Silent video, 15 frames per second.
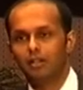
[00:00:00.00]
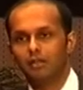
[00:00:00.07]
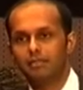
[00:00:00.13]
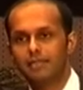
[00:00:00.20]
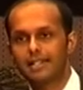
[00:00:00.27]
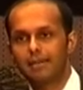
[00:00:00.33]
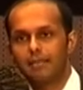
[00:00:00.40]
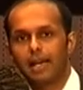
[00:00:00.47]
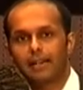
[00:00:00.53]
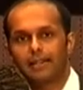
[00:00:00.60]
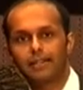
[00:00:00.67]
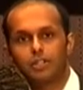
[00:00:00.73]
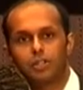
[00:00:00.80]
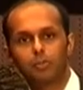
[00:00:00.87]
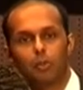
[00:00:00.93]
Mr.
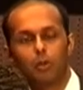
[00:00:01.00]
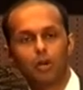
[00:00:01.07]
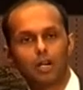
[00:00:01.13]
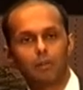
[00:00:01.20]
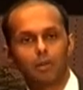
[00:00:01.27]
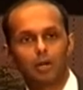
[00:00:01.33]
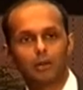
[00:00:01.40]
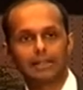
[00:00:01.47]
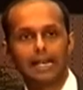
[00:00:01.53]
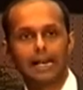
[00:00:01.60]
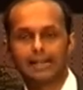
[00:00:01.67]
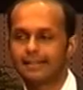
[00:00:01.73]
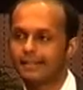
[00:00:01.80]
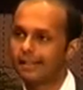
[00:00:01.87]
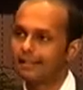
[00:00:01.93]
Magnus spoke about the
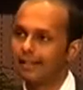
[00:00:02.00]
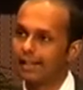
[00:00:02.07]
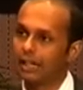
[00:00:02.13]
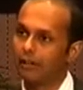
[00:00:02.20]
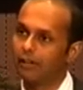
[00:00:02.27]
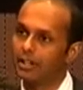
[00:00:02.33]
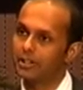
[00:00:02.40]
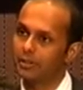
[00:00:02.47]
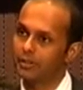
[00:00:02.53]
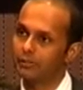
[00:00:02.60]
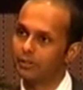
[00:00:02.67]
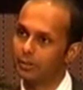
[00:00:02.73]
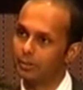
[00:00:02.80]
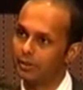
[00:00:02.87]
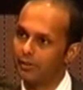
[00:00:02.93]
ASEAN Declaration of
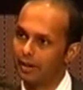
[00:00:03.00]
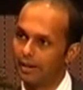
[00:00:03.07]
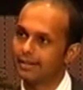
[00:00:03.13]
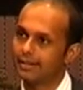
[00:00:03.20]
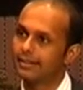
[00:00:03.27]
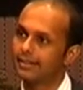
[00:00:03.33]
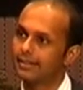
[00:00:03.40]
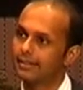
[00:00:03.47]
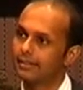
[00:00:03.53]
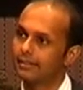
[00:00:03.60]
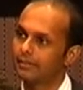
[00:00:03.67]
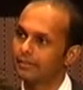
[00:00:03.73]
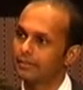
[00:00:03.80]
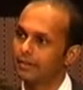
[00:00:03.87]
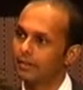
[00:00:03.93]
Human Rights,
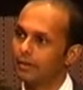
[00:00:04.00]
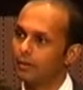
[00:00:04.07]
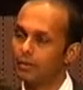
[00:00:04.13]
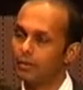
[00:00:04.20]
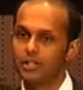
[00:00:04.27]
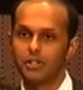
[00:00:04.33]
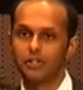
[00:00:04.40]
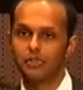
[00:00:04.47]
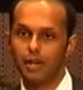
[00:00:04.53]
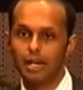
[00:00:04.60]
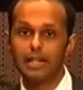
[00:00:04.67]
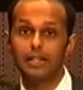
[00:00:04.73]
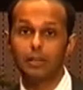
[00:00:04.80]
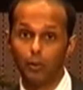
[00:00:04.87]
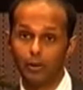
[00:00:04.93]
which is
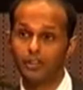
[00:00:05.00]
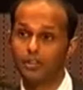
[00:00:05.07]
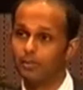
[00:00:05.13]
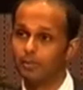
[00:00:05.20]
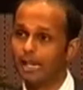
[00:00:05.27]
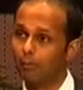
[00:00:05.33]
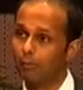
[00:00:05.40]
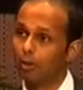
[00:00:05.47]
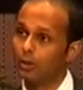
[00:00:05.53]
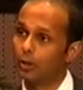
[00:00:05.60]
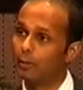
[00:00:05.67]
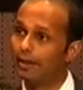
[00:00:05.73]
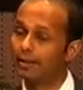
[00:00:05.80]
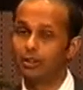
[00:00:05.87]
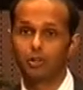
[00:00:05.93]
really going to be a
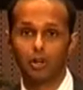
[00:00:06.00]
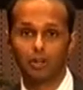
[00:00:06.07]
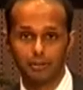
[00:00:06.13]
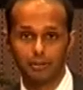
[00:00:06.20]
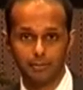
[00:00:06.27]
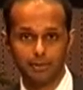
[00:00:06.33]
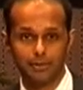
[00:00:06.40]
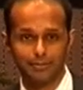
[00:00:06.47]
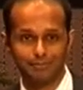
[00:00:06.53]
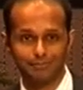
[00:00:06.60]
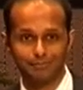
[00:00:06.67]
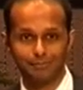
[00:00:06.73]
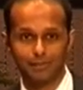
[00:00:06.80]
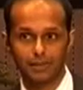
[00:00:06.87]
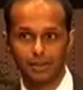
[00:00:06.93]
monumental document.
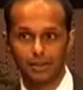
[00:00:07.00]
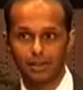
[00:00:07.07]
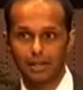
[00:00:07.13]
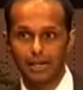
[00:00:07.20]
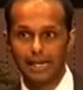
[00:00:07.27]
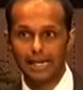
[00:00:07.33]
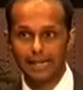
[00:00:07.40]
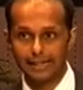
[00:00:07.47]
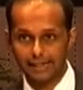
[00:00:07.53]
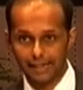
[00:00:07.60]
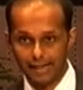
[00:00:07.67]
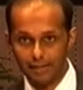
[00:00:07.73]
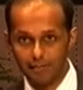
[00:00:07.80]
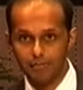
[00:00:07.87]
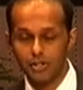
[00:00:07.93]
It
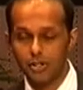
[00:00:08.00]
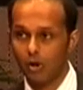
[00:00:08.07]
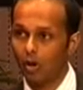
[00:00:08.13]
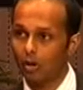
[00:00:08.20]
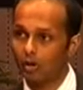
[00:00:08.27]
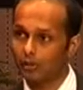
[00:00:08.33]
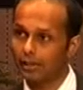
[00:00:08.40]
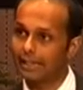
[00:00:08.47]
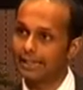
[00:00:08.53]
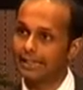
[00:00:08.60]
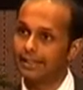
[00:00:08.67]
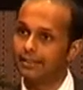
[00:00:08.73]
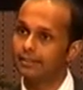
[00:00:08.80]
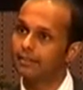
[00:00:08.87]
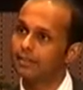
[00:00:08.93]
comes hot on the
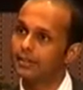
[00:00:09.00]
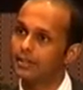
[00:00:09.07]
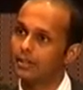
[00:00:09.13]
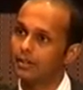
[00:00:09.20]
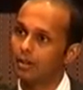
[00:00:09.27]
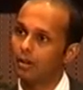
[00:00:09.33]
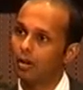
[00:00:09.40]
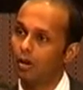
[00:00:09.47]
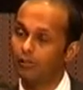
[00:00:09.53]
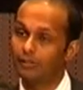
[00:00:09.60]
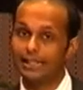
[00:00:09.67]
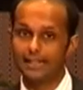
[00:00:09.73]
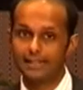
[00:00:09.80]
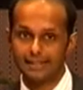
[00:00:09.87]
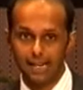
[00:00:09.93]
heels of
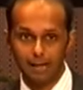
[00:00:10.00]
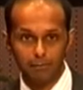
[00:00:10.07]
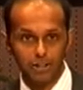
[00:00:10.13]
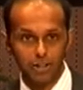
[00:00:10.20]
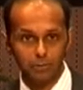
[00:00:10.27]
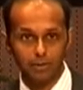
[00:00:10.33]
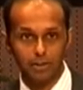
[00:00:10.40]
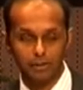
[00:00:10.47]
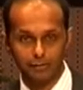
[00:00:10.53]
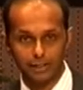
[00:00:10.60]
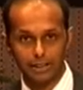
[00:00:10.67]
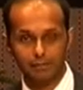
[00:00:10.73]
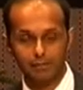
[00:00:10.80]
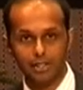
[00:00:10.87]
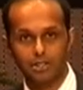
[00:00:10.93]
the establishment of the
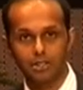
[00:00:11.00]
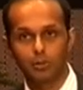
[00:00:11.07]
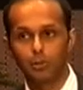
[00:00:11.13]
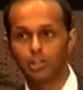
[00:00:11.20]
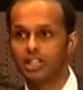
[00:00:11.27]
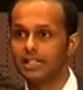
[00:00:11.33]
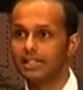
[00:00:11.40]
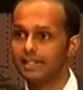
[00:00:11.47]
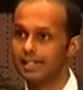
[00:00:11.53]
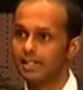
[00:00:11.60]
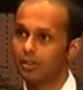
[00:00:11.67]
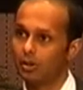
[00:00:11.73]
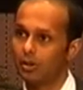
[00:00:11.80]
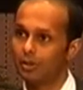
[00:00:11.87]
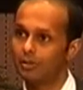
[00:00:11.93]
commission which he
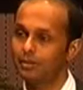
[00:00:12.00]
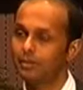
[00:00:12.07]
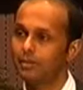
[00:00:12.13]
sits on.